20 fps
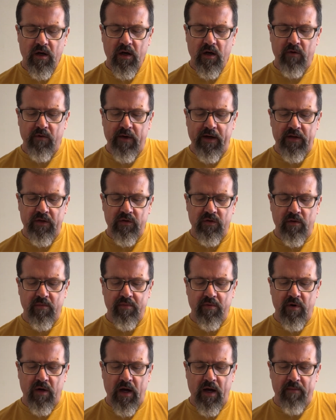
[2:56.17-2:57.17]
green
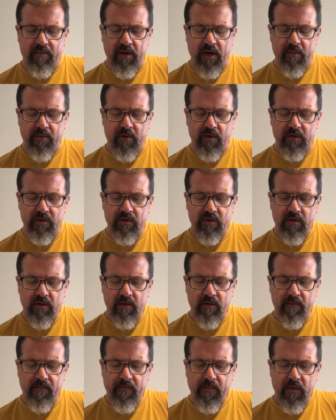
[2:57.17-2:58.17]
super hot peppers,
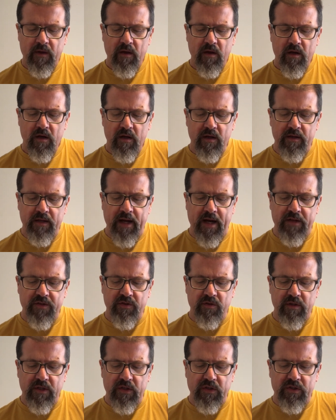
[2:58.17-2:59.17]

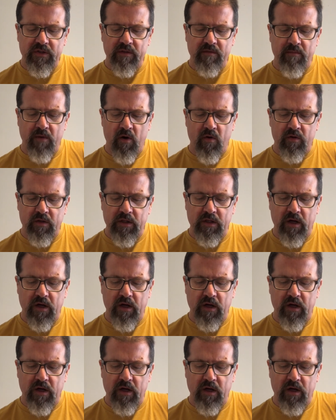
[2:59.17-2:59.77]
naturally smoked